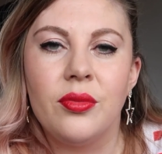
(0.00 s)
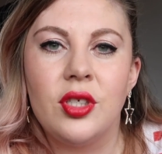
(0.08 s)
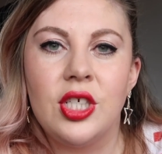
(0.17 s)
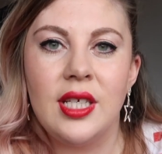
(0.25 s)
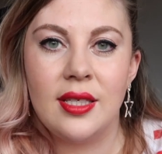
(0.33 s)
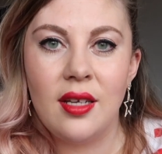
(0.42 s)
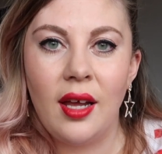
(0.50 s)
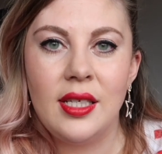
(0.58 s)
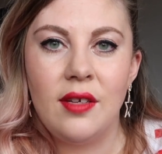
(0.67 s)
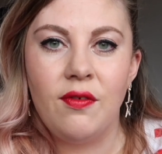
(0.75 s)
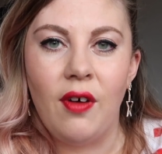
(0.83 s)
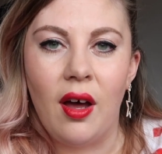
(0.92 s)
She's
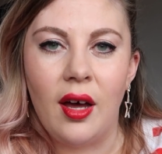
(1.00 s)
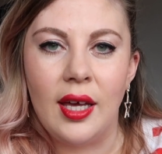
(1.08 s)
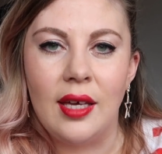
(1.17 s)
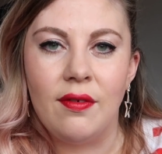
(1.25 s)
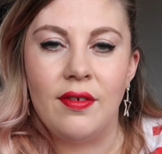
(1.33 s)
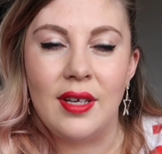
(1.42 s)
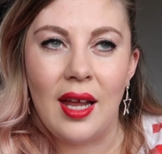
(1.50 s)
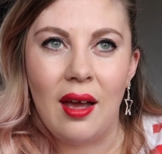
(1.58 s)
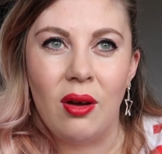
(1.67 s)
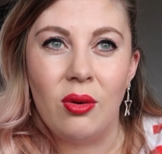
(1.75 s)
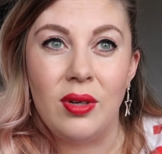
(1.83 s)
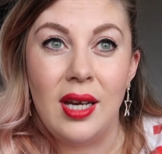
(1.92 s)
95
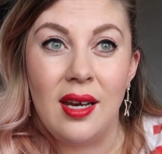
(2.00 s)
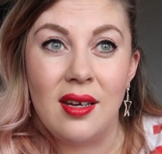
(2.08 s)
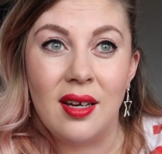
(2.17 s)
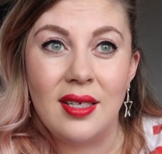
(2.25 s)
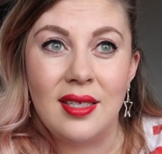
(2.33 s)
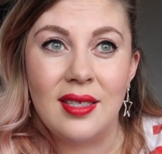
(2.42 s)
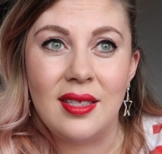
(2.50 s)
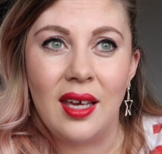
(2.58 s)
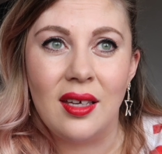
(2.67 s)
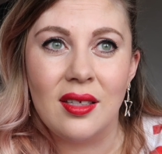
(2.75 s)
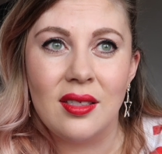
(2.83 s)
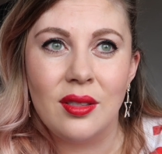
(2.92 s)
now, nearly
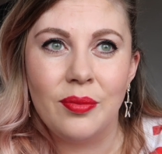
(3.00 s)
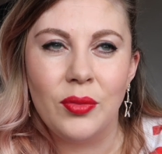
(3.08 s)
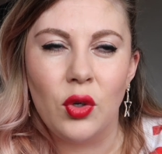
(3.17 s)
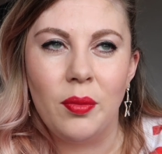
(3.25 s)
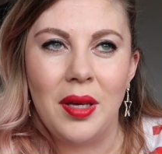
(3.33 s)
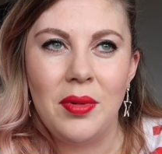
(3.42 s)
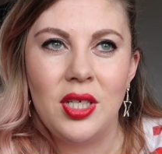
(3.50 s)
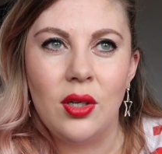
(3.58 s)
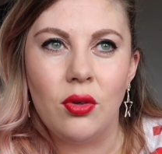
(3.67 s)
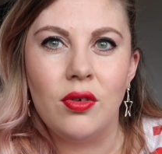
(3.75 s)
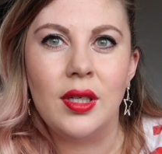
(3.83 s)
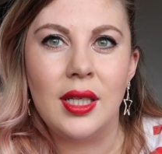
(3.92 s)
96, or maybe
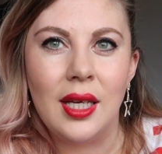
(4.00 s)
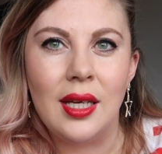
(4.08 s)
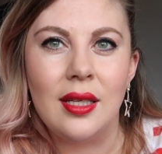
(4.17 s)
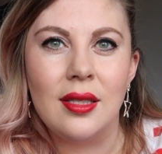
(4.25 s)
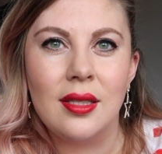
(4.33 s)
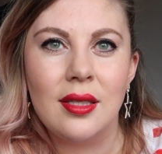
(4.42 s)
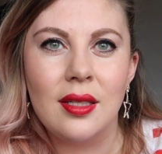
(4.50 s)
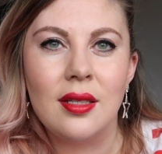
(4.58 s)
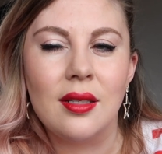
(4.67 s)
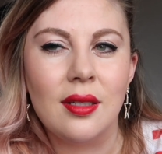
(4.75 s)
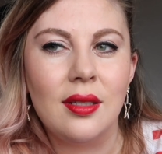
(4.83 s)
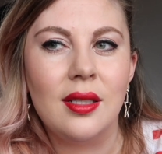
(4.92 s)
she already is
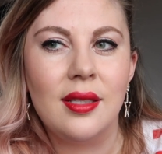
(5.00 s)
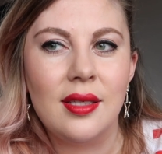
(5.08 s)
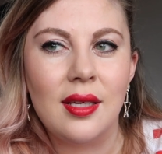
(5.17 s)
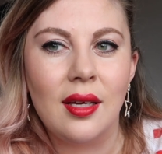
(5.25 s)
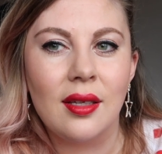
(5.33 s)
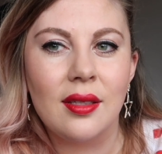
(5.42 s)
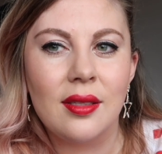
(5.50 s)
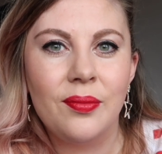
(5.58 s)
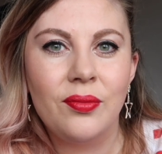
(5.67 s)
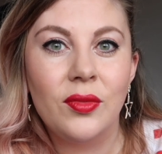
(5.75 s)
96.